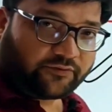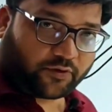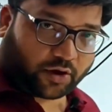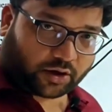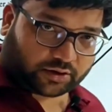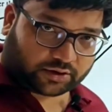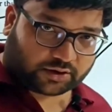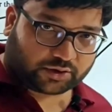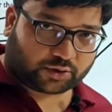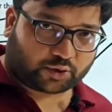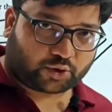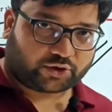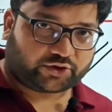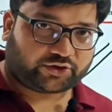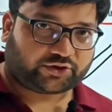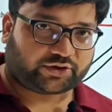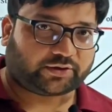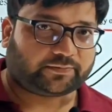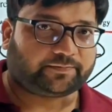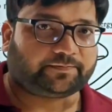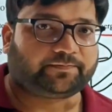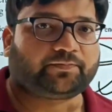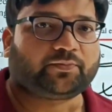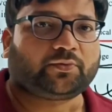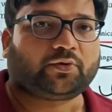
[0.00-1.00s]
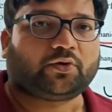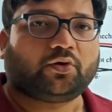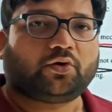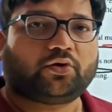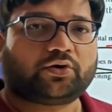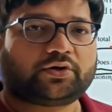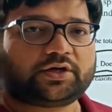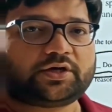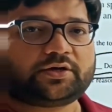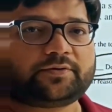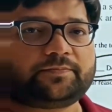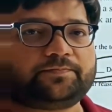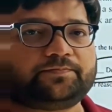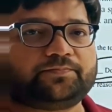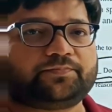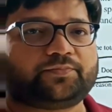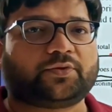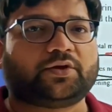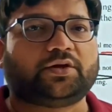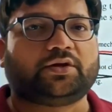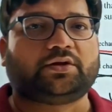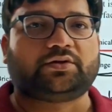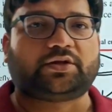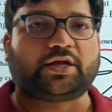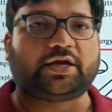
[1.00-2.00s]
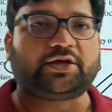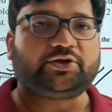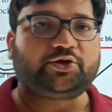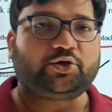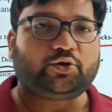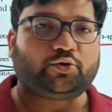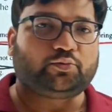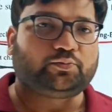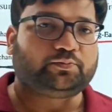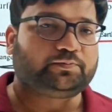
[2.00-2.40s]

for this question. Okay, thank